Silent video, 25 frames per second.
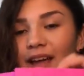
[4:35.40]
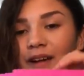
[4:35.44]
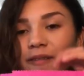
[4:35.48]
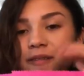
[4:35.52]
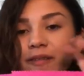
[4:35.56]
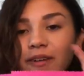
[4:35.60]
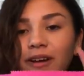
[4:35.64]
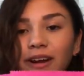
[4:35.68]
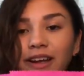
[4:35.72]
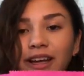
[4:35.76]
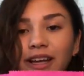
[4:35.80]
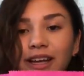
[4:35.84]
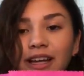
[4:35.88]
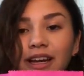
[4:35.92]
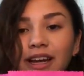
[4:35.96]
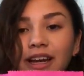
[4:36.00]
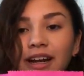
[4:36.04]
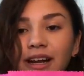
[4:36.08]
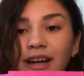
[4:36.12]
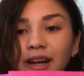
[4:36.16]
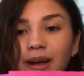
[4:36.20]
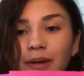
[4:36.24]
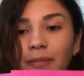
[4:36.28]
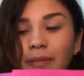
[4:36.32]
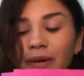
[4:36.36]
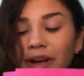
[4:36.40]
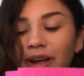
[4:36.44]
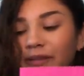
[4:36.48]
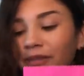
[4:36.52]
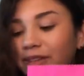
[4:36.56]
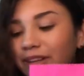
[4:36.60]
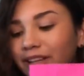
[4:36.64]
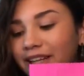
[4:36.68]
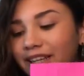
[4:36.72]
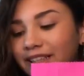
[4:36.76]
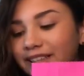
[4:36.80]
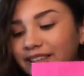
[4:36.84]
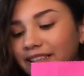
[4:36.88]
We're gonna put
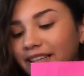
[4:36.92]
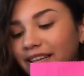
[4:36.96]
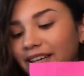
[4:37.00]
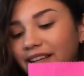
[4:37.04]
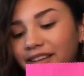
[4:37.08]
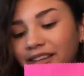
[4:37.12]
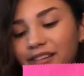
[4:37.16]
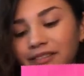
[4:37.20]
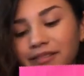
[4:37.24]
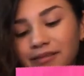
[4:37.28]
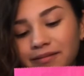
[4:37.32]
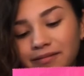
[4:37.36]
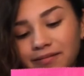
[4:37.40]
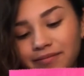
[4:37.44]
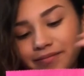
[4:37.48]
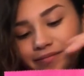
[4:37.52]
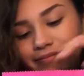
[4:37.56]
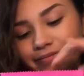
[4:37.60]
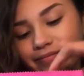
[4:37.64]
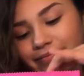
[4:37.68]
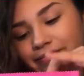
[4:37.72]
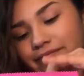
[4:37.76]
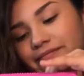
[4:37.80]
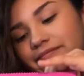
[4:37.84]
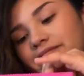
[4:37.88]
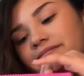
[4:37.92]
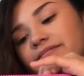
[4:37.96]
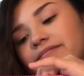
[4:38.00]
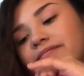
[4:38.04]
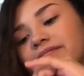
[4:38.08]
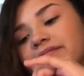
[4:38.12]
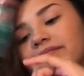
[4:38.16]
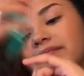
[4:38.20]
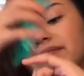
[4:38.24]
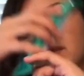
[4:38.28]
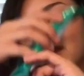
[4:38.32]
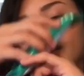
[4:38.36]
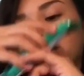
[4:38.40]
everything inside,
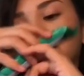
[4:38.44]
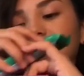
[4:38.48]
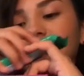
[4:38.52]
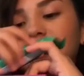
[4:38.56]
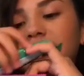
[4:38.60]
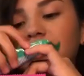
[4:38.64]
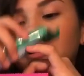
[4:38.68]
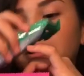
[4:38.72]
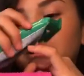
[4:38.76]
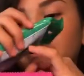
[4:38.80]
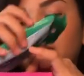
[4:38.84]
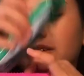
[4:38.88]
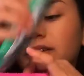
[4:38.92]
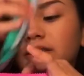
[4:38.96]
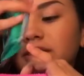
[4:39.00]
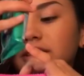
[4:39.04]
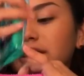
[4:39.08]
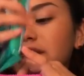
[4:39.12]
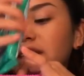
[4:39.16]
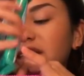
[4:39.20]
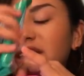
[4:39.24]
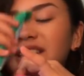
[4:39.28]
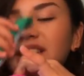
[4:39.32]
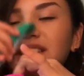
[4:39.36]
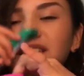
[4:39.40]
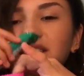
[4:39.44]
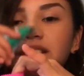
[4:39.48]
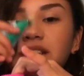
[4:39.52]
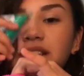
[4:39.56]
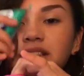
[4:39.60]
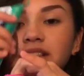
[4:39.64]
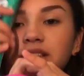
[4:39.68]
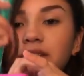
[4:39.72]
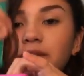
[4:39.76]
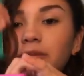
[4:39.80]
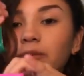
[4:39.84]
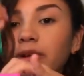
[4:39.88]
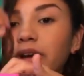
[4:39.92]
so just to
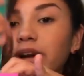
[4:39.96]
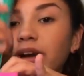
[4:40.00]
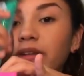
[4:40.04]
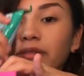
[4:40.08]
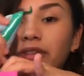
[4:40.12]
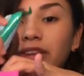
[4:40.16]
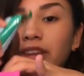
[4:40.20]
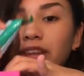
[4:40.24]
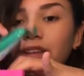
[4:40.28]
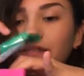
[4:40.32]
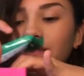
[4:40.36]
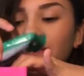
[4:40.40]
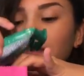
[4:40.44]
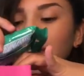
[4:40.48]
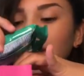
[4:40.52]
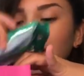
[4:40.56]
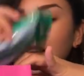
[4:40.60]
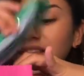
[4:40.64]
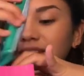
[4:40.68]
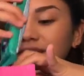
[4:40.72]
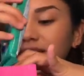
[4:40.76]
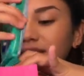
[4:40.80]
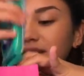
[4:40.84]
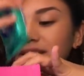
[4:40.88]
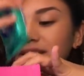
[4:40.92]
see where everything fits.